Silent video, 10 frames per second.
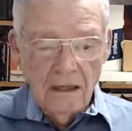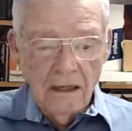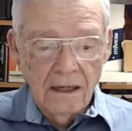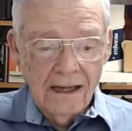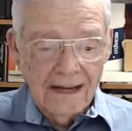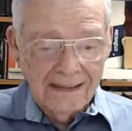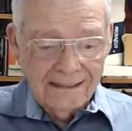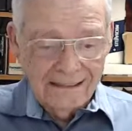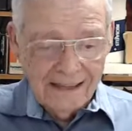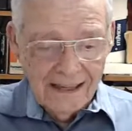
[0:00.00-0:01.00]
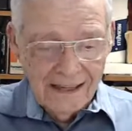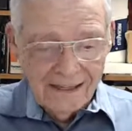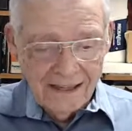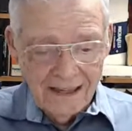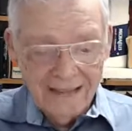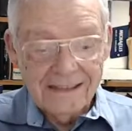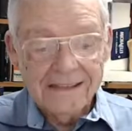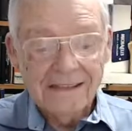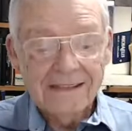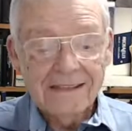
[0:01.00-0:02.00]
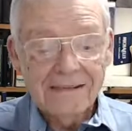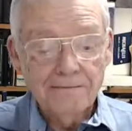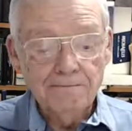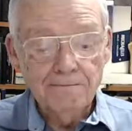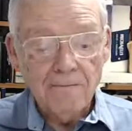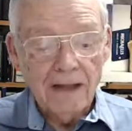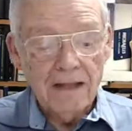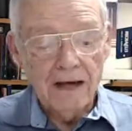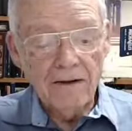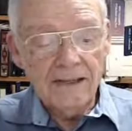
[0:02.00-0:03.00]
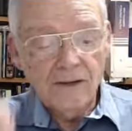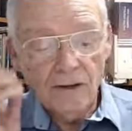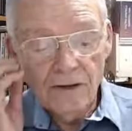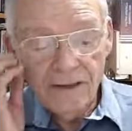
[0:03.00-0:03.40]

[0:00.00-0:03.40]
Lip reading: Alas, alas, alas. Now let's go to